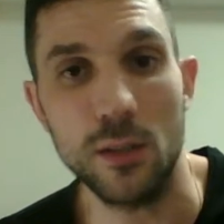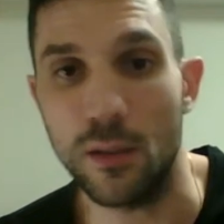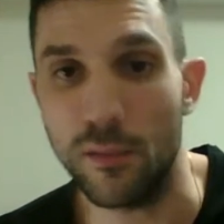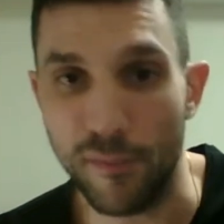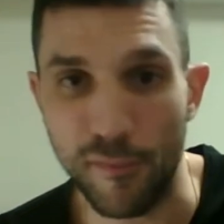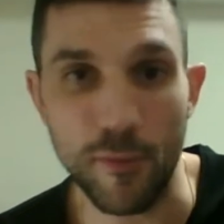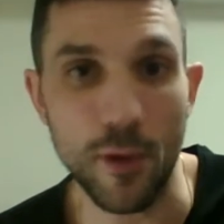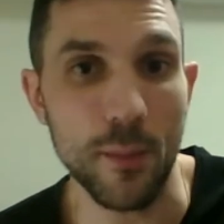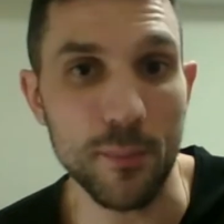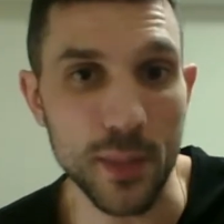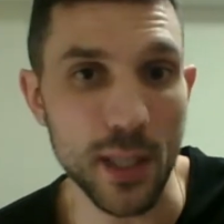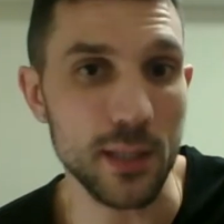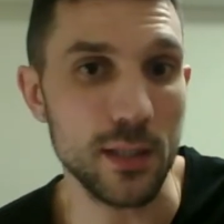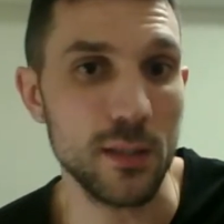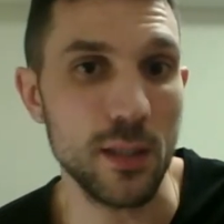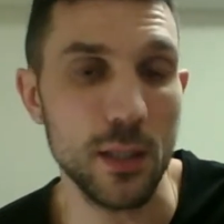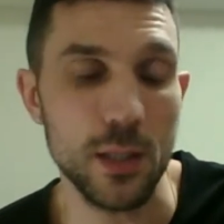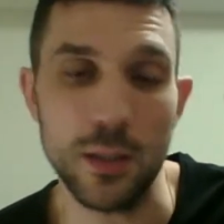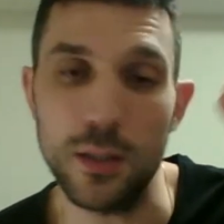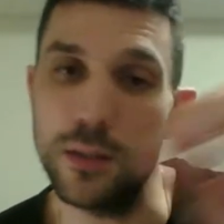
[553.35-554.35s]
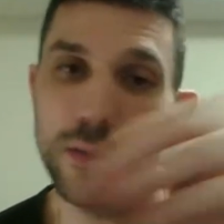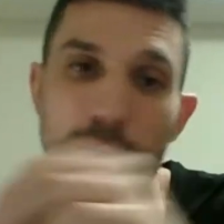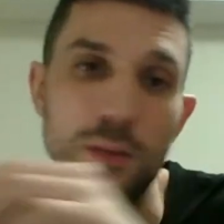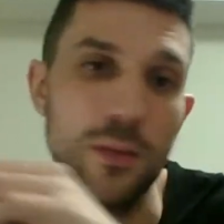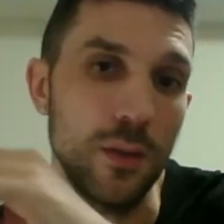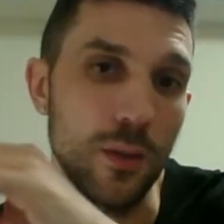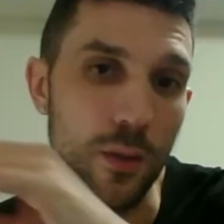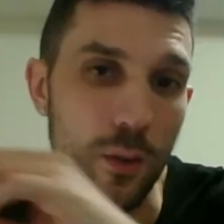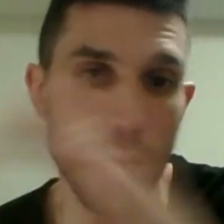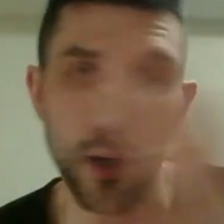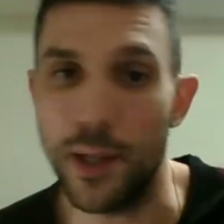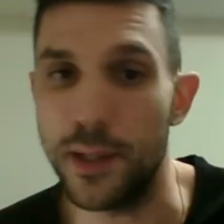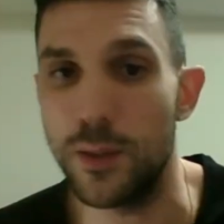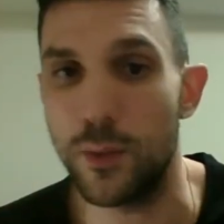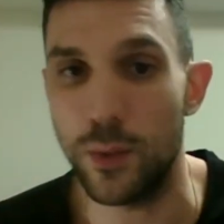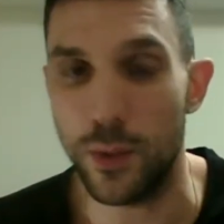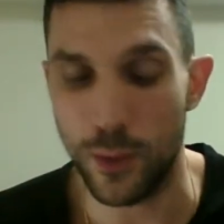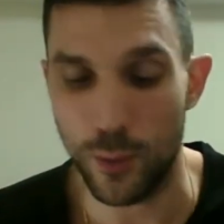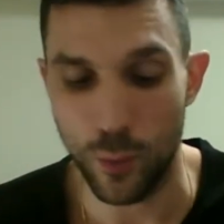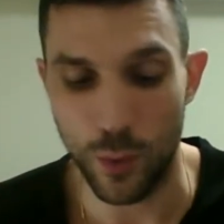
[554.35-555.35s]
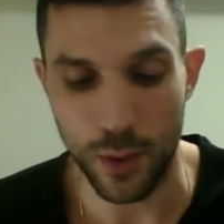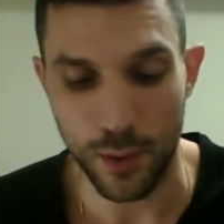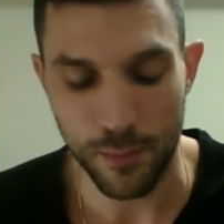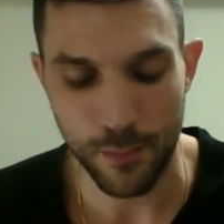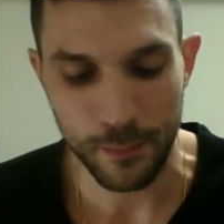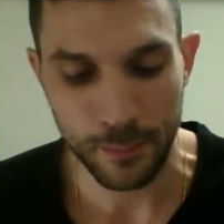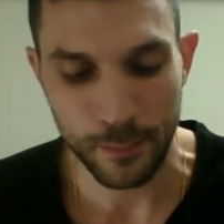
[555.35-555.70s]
and from that station, you can go anywhere you want.